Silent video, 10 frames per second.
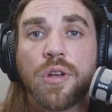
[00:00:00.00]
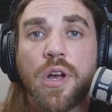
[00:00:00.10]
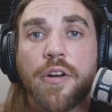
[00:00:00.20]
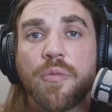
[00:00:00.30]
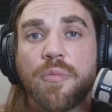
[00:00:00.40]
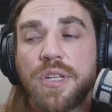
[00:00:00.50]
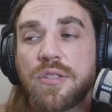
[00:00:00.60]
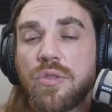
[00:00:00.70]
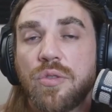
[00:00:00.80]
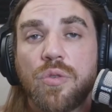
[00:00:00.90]
I don't mean
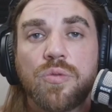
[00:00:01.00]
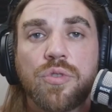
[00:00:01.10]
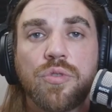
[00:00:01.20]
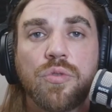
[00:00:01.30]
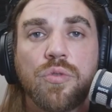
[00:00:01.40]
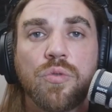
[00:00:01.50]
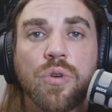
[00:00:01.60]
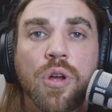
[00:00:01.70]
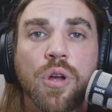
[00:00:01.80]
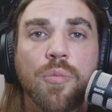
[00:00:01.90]
to
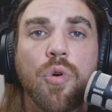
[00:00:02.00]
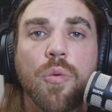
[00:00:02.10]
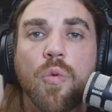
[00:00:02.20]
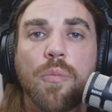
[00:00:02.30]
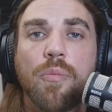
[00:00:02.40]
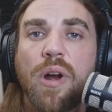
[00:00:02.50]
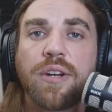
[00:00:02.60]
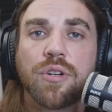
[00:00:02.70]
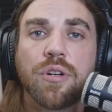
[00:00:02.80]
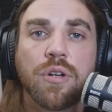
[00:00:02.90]
put more
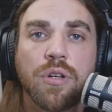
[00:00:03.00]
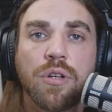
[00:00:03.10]
pressure